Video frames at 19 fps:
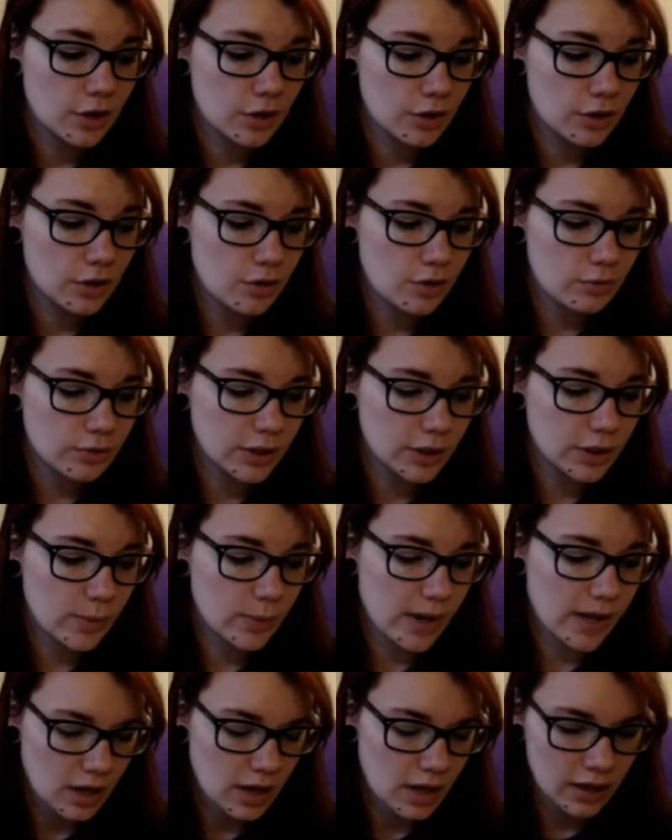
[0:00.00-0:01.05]
No
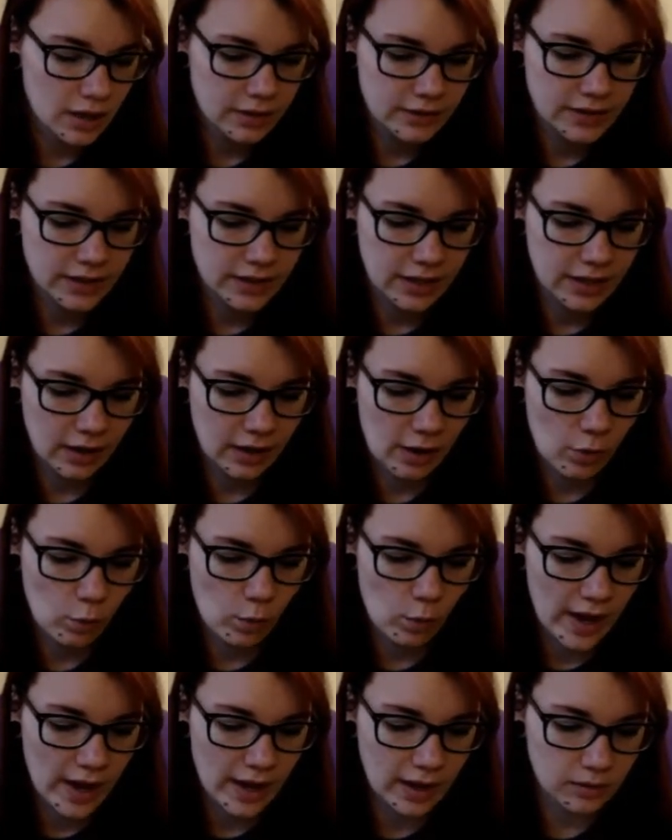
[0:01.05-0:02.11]
regret. It looks like it got
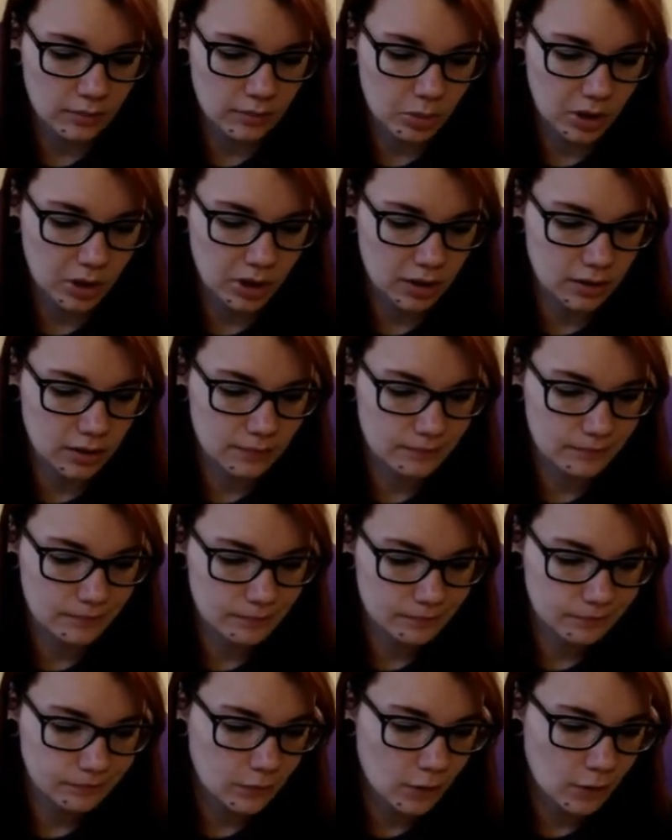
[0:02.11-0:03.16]
wet, but
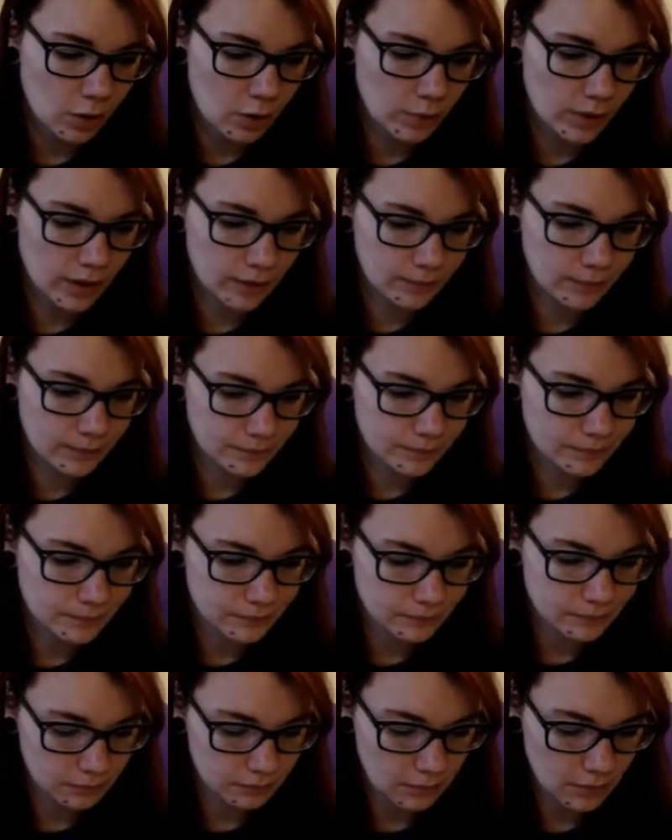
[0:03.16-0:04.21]
oh well.
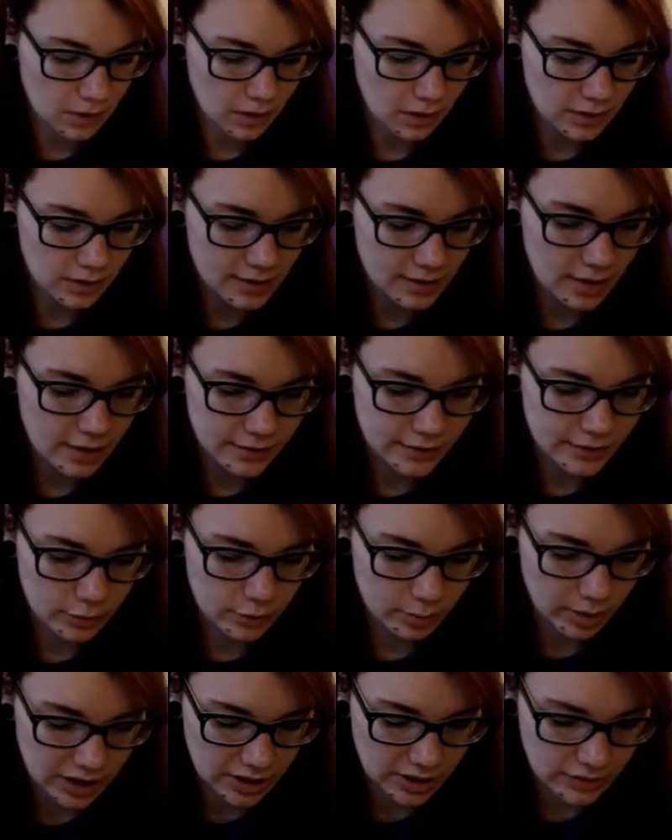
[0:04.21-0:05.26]
As long as no
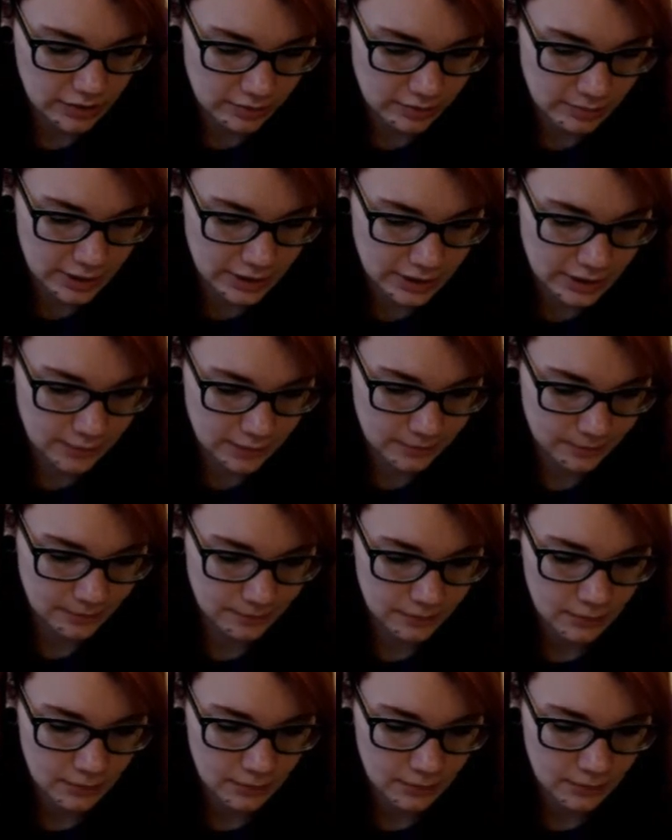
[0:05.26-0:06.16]
pages are missing.